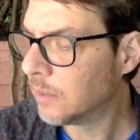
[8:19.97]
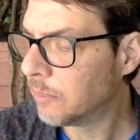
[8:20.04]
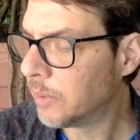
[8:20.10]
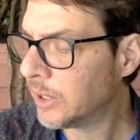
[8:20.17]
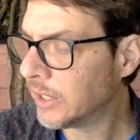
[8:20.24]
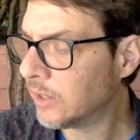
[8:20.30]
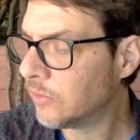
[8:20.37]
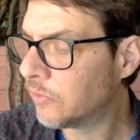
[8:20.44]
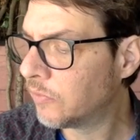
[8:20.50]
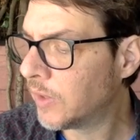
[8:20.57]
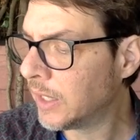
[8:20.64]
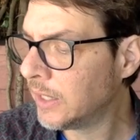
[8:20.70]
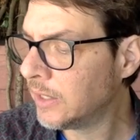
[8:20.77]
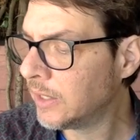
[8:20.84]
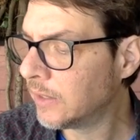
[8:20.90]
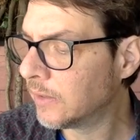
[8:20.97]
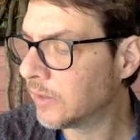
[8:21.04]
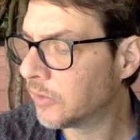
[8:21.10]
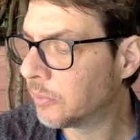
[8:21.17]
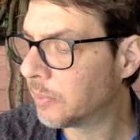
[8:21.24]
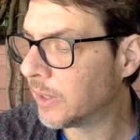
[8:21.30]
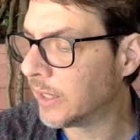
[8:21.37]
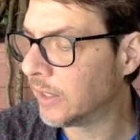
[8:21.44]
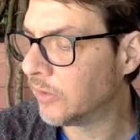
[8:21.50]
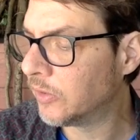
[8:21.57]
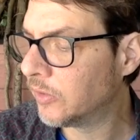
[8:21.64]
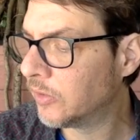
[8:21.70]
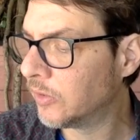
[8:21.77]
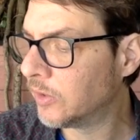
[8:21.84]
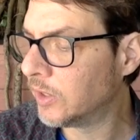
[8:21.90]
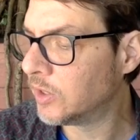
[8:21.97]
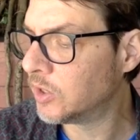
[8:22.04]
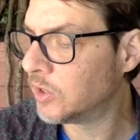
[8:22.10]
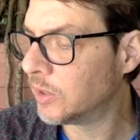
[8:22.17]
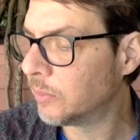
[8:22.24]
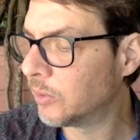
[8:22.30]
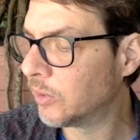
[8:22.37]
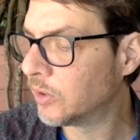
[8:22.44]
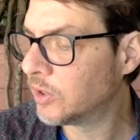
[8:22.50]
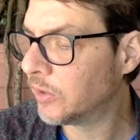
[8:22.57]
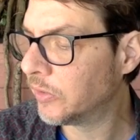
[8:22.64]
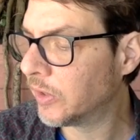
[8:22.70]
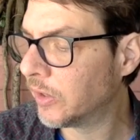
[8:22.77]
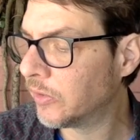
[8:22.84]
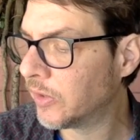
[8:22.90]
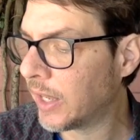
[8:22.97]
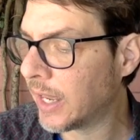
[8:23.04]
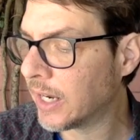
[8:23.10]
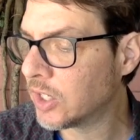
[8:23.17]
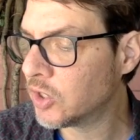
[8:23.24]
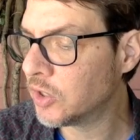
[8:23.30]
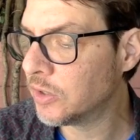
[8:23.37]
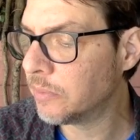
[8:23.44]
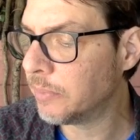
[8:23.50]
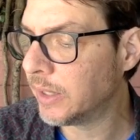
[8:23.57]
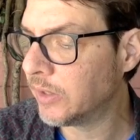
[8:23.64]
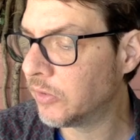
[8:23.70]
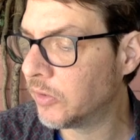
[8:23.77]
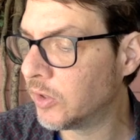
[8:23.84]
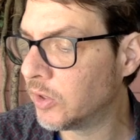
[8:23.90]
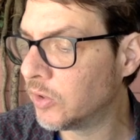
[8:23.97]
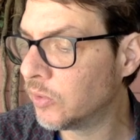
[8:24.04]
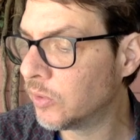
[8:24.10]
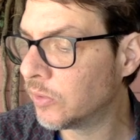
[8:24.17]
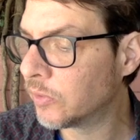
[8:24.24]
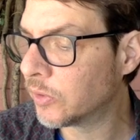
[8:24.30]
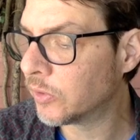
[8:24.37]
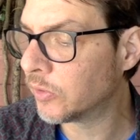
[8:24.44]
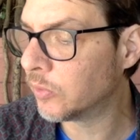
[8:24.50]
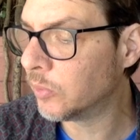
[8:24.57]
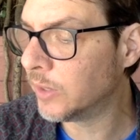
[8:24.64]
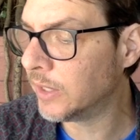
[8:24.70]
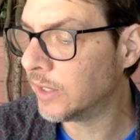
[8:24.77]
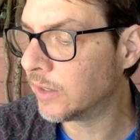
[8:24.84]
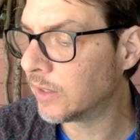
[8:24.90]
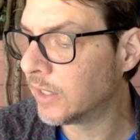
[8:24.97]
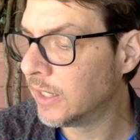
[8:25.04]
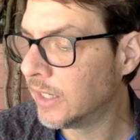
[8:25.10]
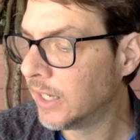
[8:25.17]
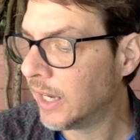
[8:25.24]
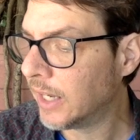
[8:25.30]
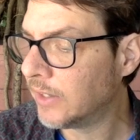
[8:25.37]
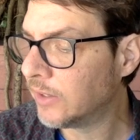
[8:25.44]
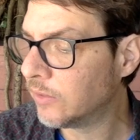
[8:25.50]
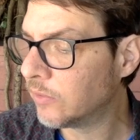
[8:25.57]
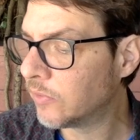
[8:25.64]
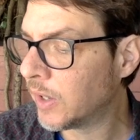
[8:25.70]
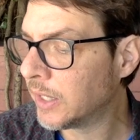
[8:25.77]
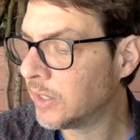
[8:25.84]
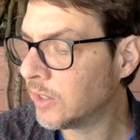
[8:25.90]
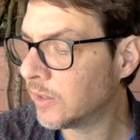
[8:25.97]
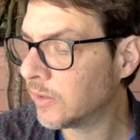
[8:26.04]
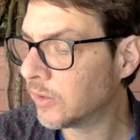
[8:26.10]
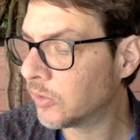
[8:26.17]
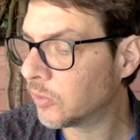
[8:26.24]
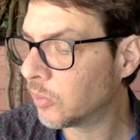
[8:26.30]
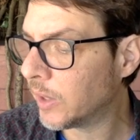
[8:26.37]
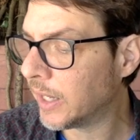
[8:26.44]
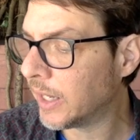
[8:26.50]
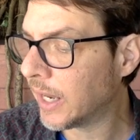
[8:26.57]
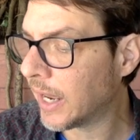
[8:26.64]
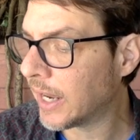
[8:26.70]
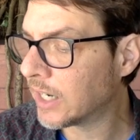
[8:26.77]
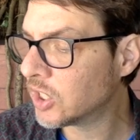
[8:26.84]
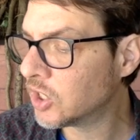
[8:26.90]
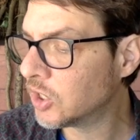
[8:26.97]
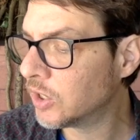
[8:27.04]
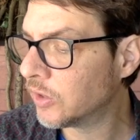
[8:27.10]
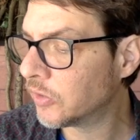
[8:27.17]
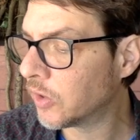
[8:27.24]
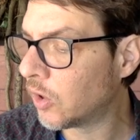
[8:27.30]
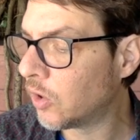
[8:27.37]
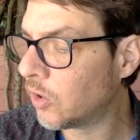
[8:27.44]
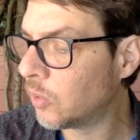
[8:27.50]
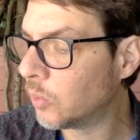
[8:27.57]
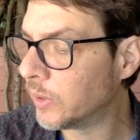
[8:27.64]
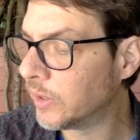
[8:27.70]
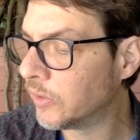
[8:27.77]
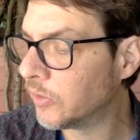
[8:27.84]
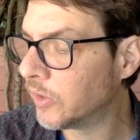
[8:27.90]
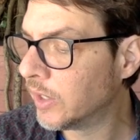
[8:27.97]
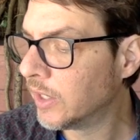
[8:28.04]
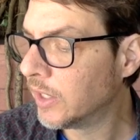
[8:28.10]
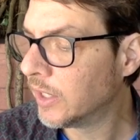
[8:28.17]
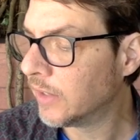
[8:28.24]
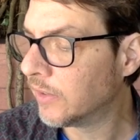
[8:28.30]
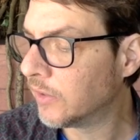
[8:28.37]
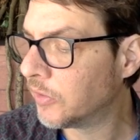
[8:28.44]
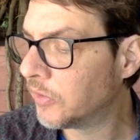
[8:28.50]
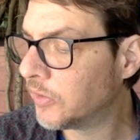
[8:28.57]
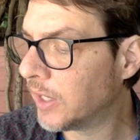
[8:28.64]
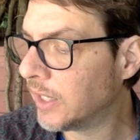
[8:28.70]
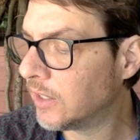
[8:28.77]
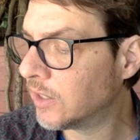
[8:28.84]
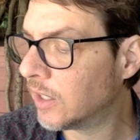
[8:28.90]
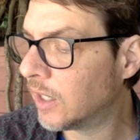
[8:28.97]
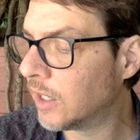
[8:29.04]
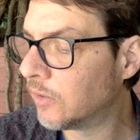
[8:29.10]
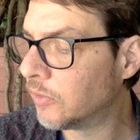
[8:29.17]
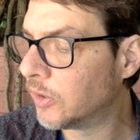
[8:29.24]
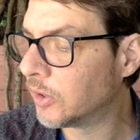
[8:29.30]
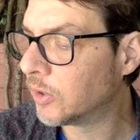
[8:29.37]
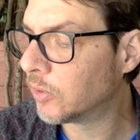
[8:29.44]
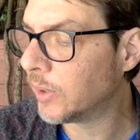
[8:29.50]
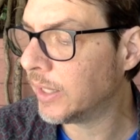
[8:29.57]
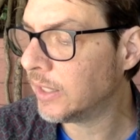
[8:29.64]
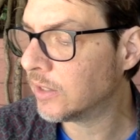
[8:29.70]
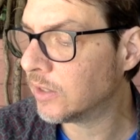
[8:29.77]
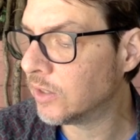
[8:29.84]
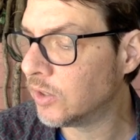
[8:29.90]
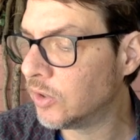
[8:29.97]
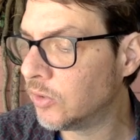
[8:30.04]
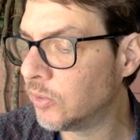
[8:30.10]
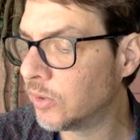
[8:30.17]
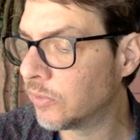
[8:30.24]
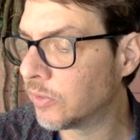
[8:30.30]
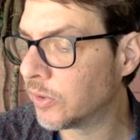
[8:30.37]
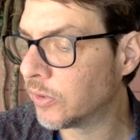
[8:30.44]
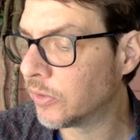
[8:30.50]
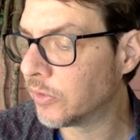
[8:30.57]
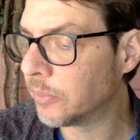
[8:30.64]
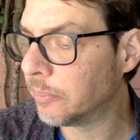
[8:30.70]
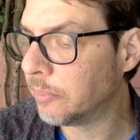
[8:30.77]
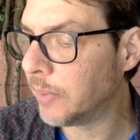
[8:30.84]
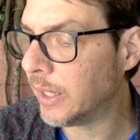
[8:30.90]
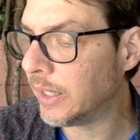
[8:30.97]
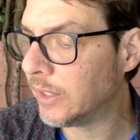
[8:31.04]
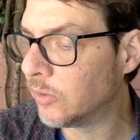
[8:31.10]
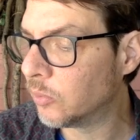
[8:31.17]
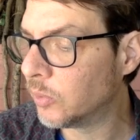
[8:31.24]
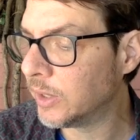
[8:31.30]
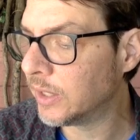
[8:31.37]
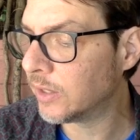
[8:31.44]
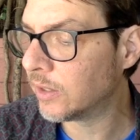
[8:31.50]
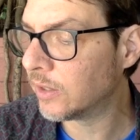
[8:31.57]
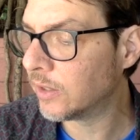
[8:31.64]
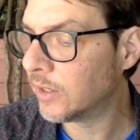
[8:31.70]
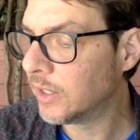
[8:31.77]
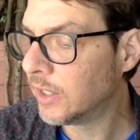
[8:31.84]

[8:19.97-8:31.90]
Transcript: But in finding this place, Nishijima Roshi says, action makes the universe real. And in finding this way, action is always the state of the great universe made real.